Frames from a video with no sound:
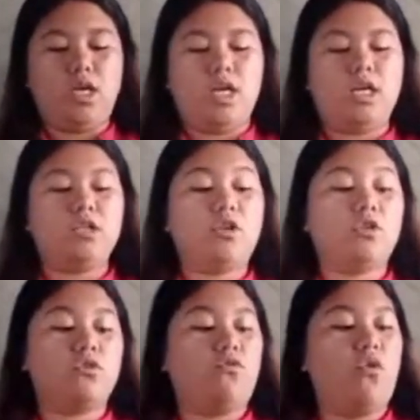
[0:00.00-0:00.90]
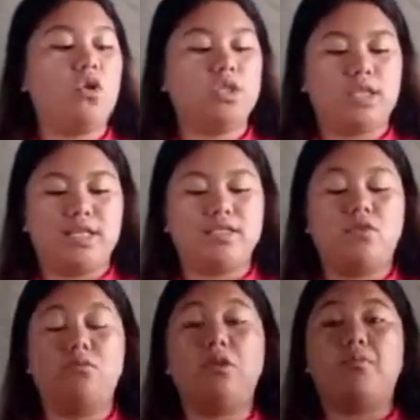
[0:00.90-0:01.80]
It is also focuses
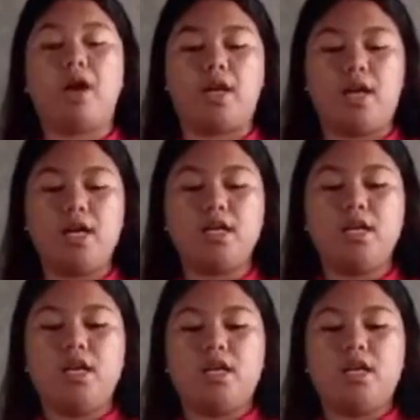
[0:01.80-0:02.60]
on the product